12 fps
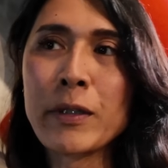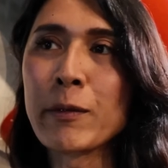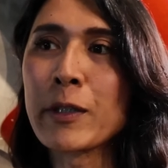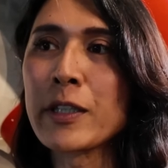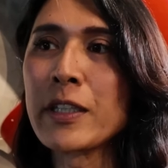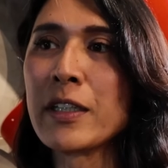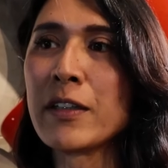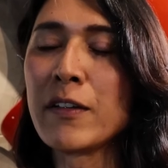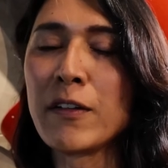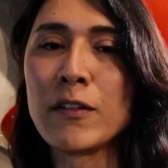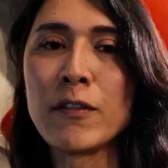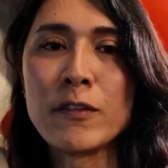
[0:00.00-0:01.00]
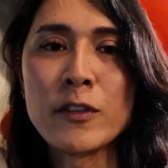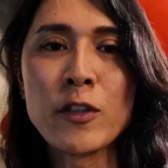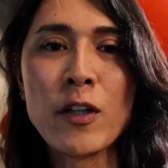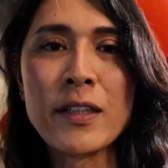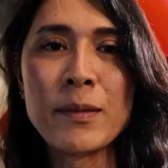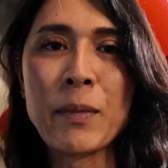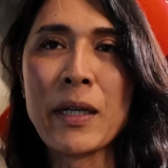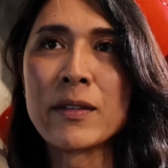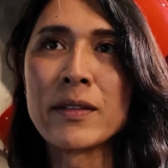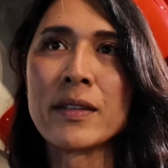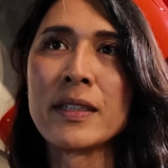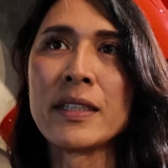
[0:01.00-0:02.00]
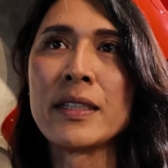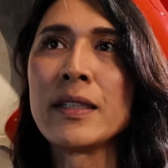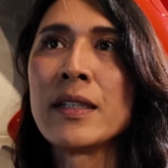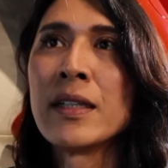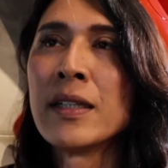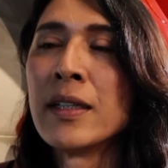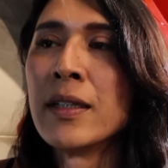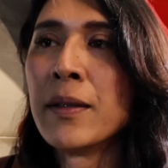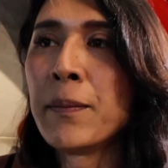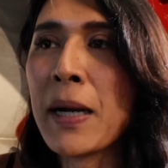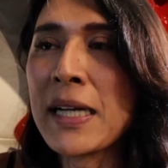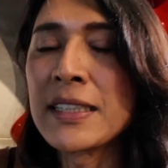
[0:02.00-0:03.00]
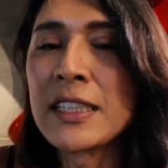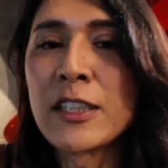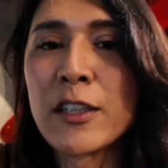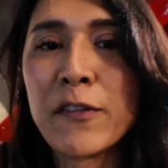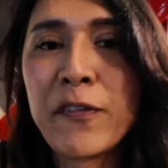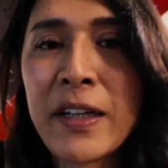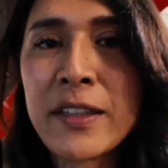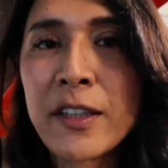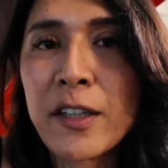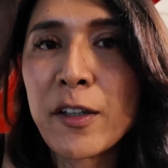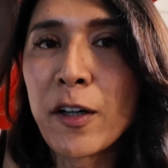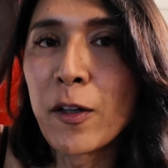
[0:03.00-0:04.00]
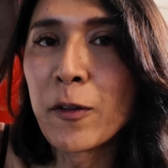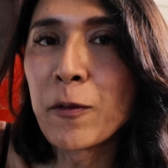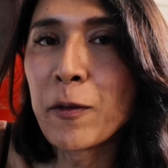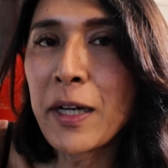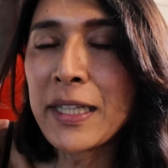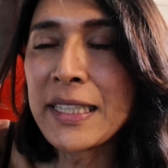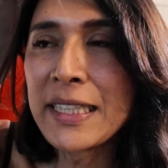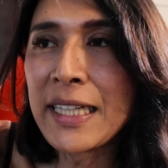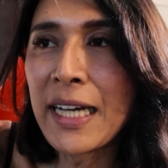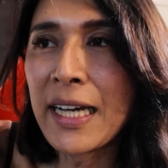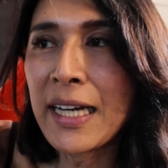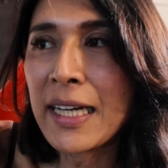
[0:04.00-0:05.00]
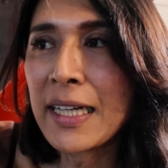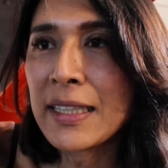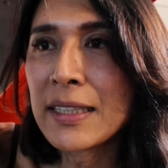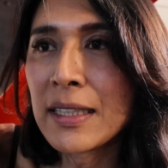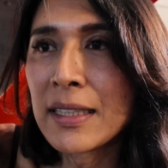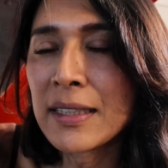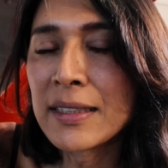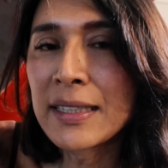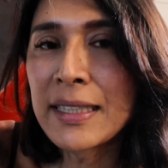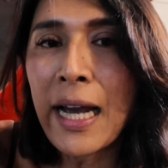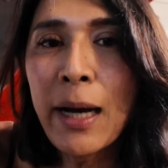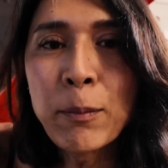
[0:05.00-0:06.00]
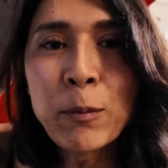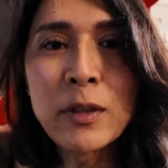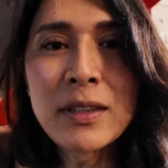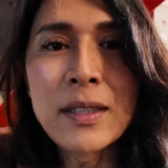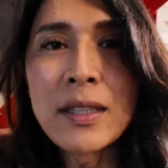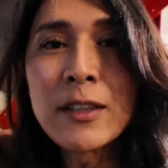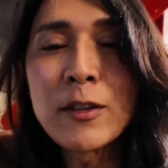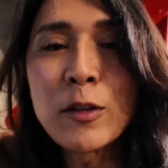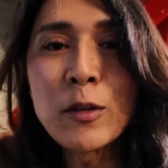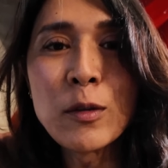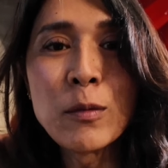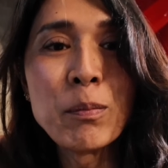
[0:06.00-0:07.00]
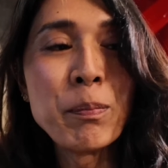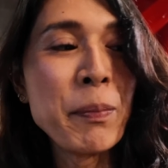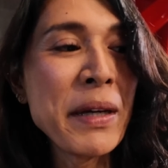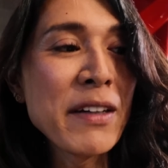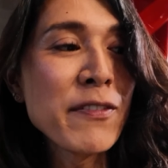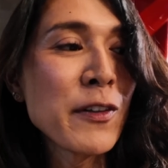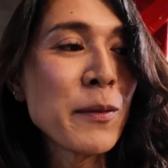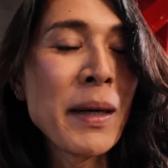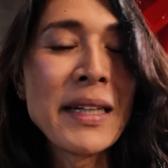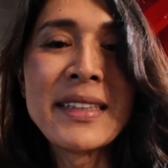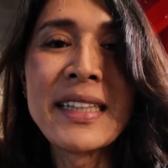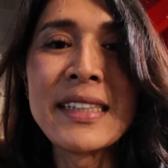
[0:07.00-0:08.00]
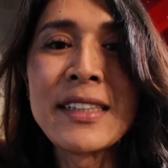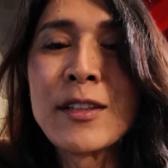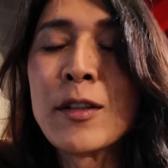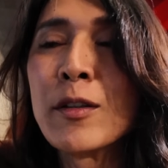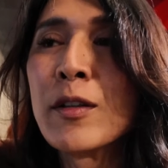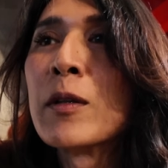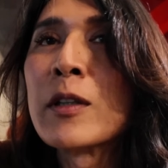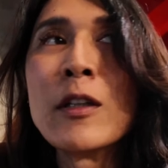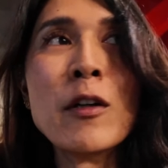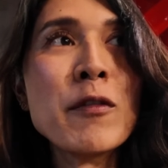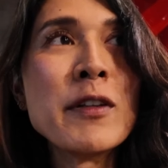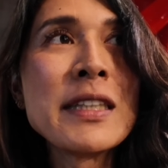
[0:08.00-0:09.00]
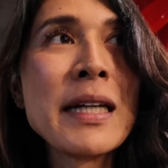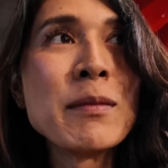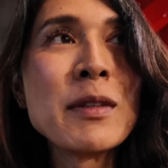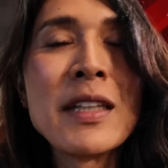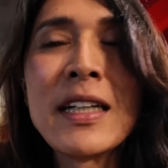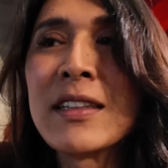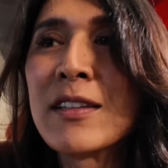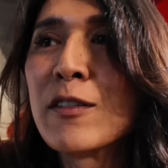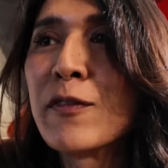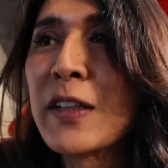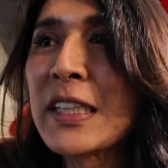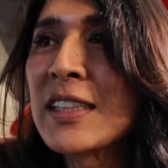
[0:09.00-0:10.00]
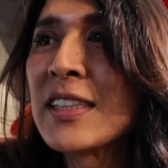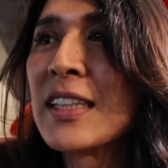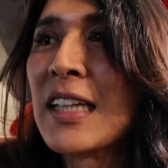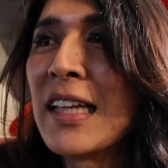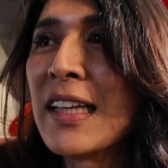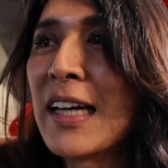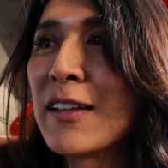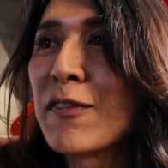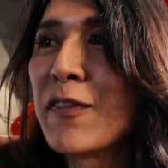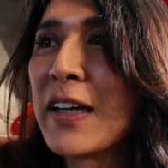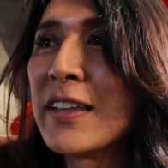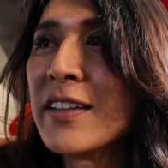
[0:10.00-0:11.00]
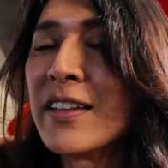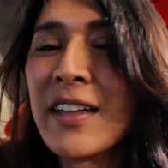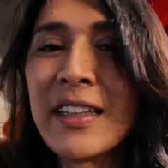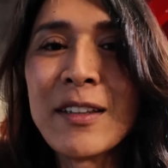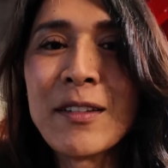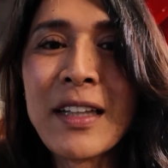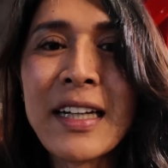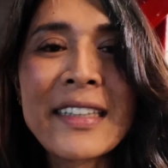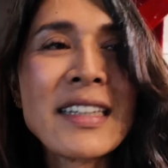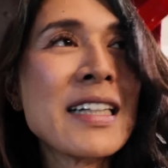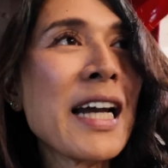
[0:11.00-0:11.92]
We were gonna solid mount the passenger fender already, and uh, the gap was a little too big for my taste, so I'm gonna overtime tonight to fix that fender. I don't like the